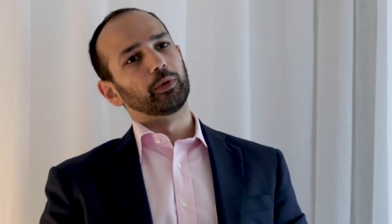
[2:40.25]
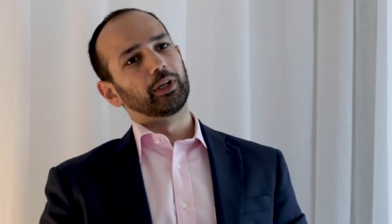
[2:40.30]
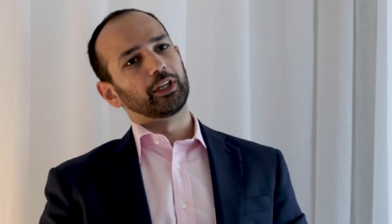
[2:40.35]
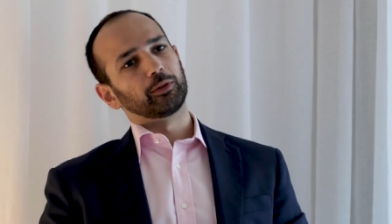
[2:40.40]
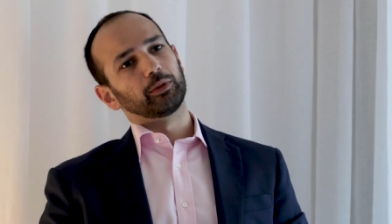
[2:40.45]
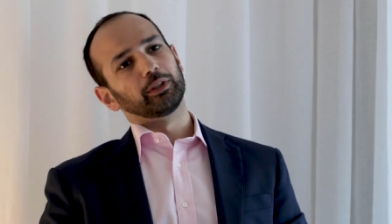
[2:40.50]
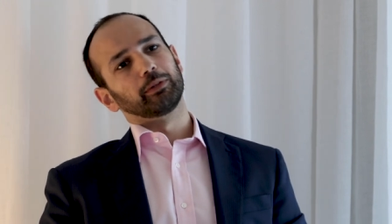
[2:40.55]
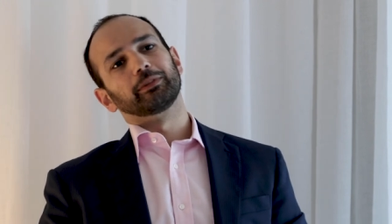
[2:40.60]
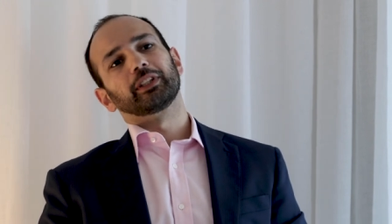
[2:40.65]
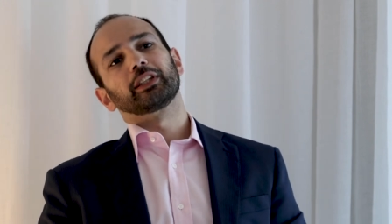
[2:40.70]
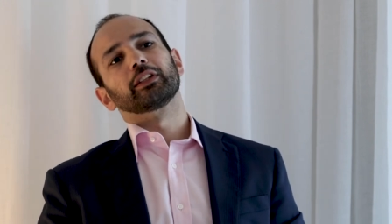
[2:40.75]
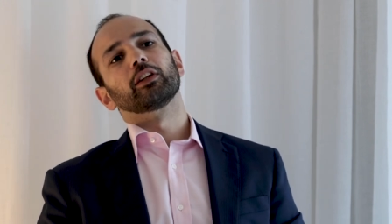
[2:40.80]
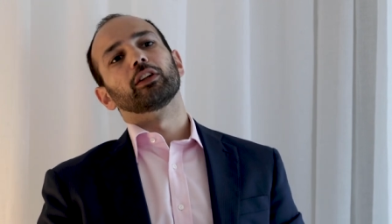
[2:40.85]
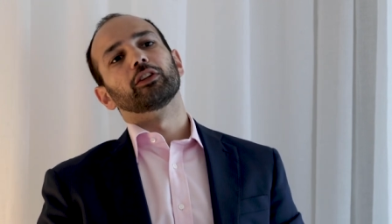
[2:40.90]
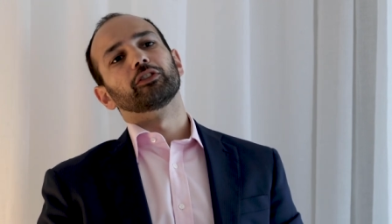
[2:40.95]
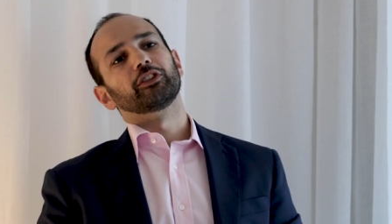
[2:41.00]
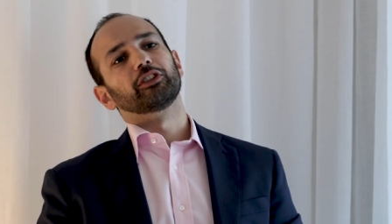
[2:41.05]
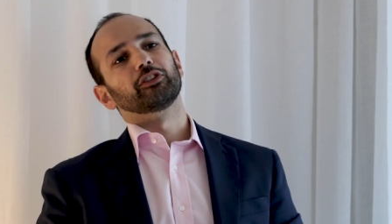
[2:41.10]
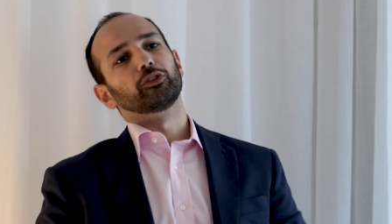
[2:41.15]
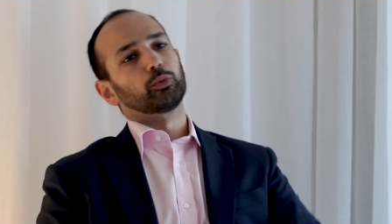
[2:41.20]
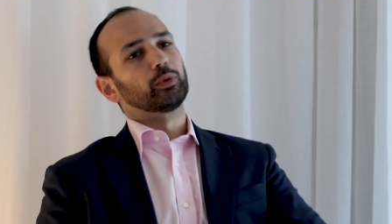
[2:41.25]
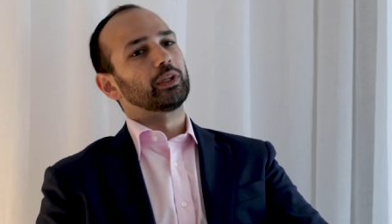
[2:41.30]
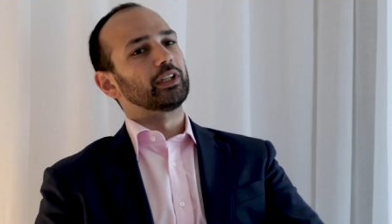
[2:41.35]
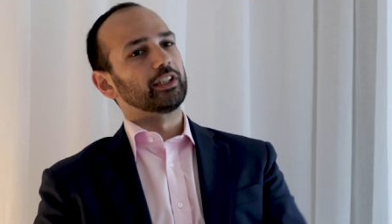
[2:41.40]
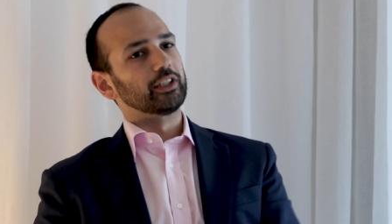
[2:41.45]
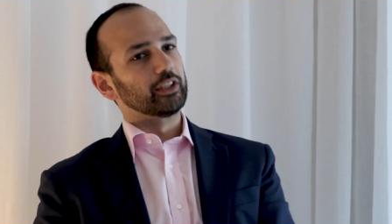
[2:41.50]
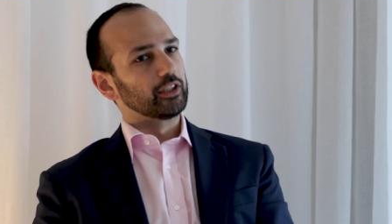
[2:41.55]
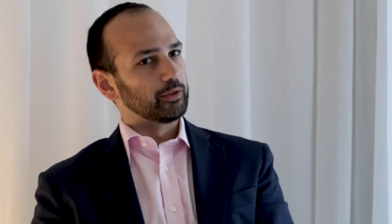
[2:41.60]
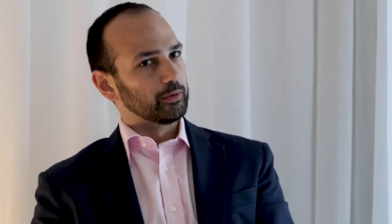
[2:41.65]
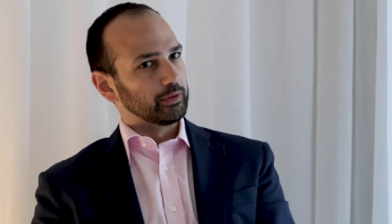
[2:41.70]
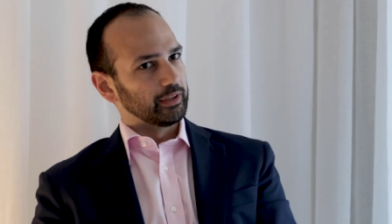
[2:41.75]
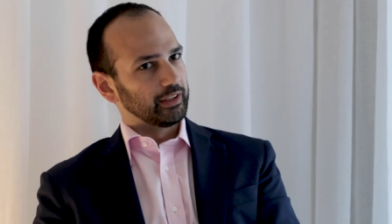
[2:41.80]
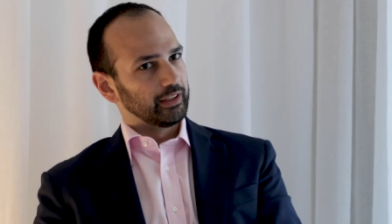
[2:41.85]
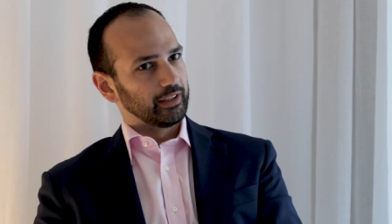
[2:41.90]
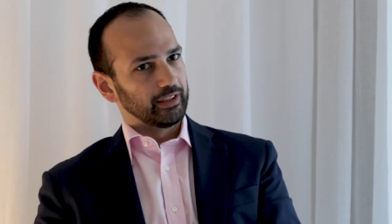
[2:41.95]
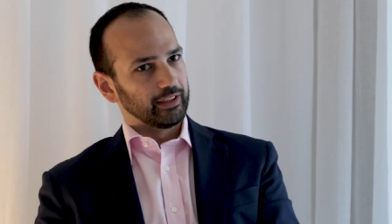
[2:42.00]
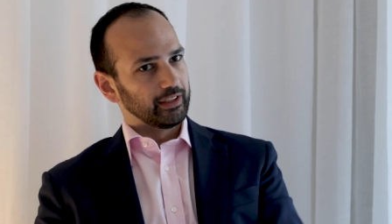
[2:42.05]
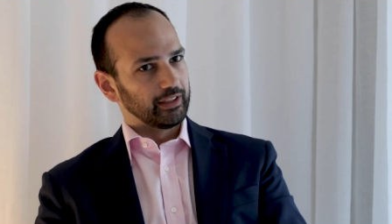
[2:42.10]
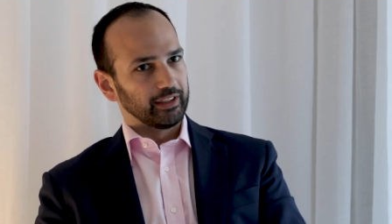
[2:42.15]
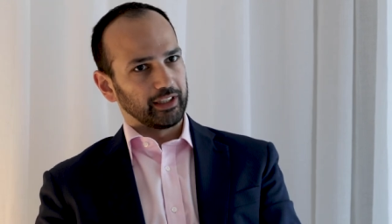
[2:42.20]
where quantum technologies will go
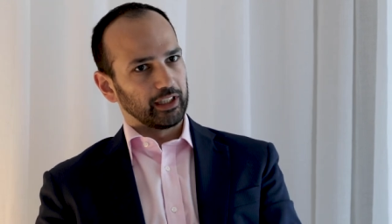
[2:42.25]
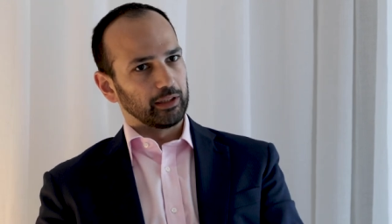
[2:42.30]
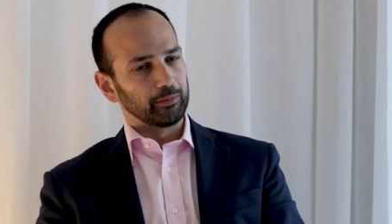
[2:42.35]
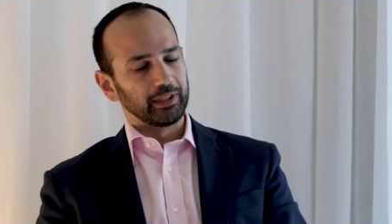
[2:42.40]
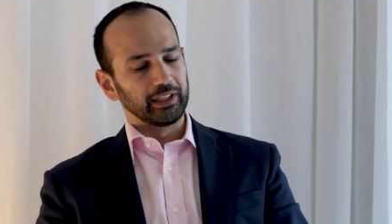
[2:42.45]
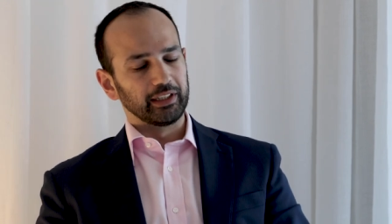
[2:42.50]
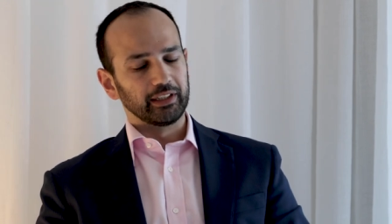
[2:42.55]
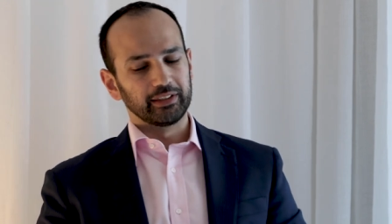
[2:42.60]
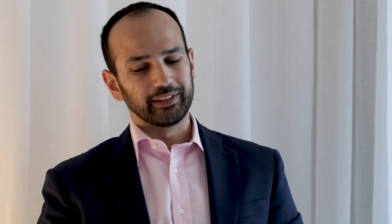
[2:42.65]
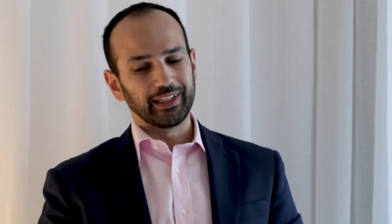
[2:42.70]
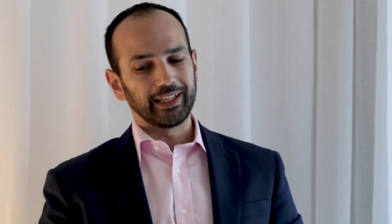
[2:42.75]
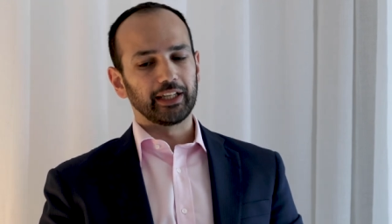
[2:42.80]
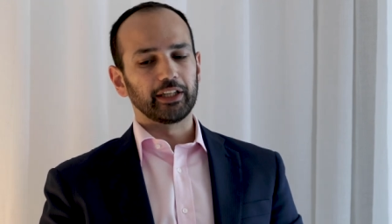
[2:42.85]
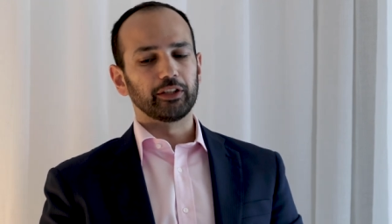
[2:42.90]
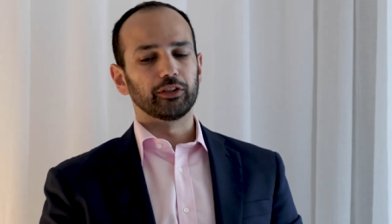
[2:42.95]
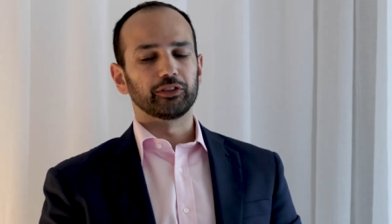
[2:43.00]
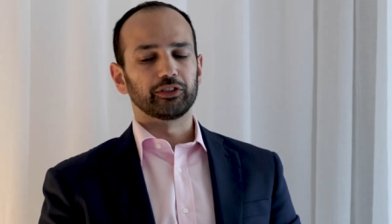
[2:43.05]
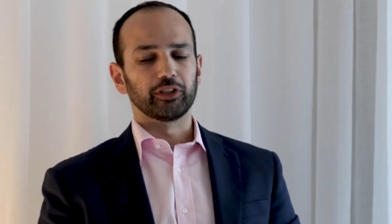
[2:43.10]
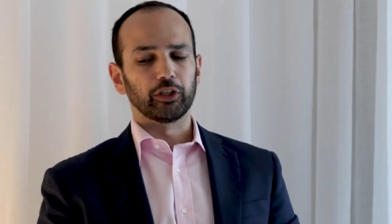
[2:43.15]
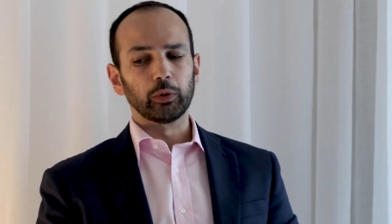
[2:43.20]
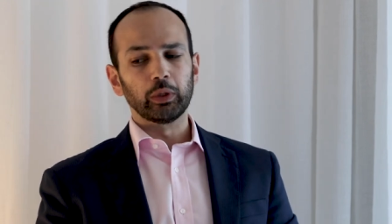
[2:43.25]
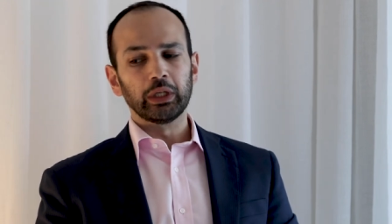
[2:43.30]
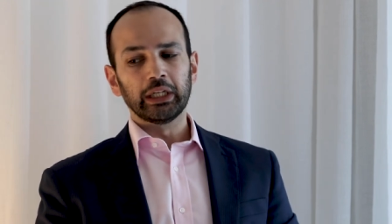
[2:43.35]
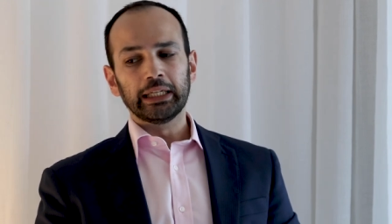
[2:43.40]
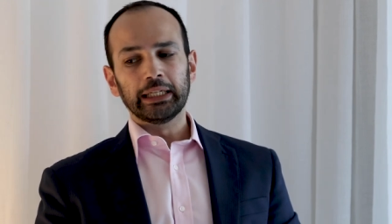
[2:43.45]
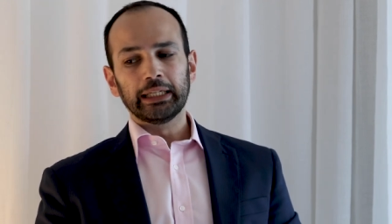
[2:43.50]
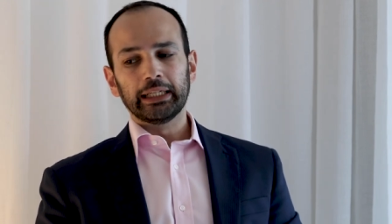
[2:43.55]
in, in the coming decade or so.